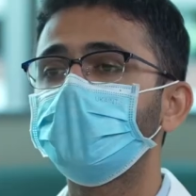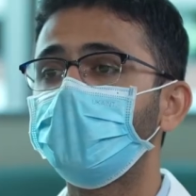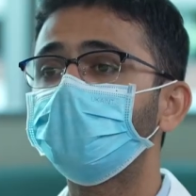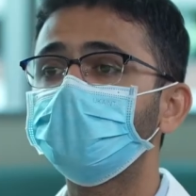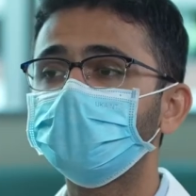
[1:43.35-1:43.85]

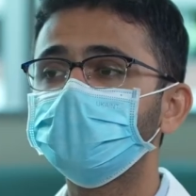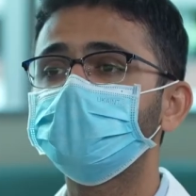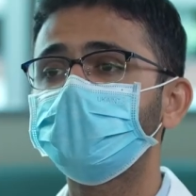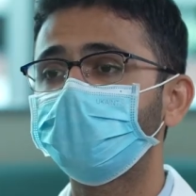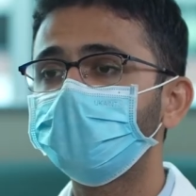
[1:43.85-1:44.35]
Everyone
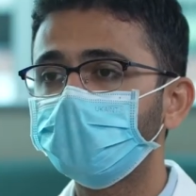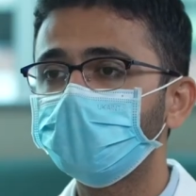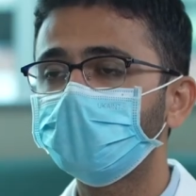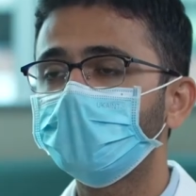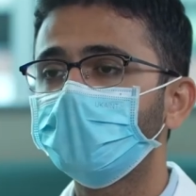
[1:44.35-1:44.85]
stepped up
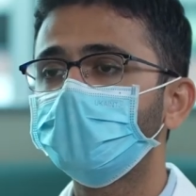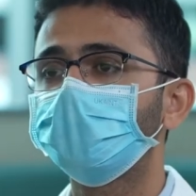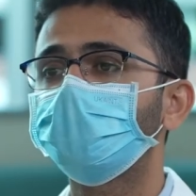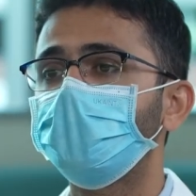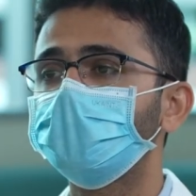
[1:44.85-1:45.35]
to
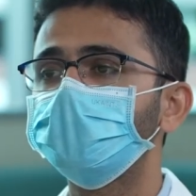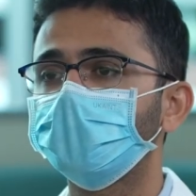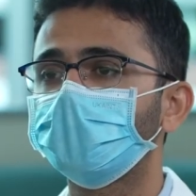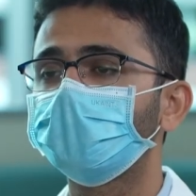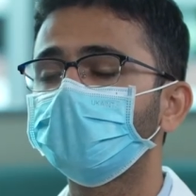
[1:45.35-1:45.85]
make
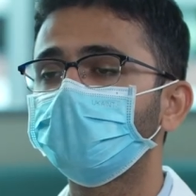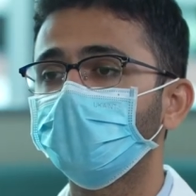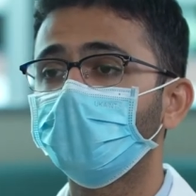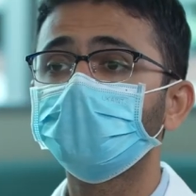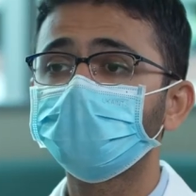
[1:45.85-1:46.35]
sure we
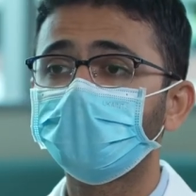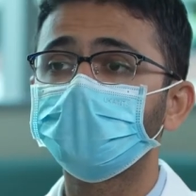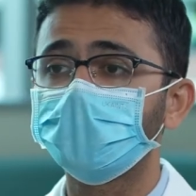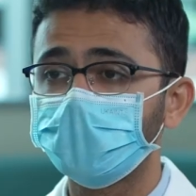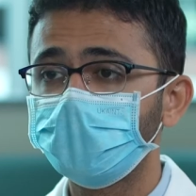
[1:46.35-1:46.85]
all form
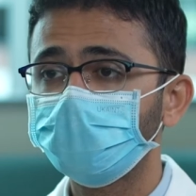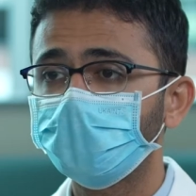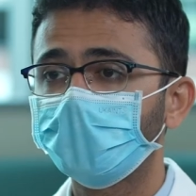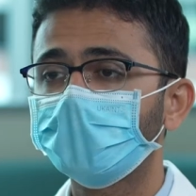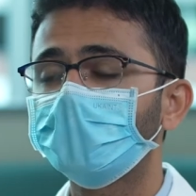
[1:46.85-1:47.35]
a team
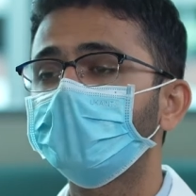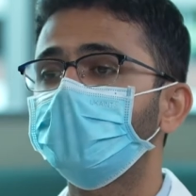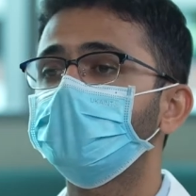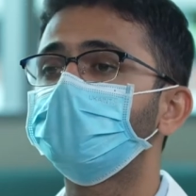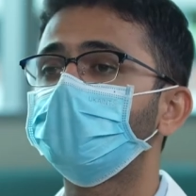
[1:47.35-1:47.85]
and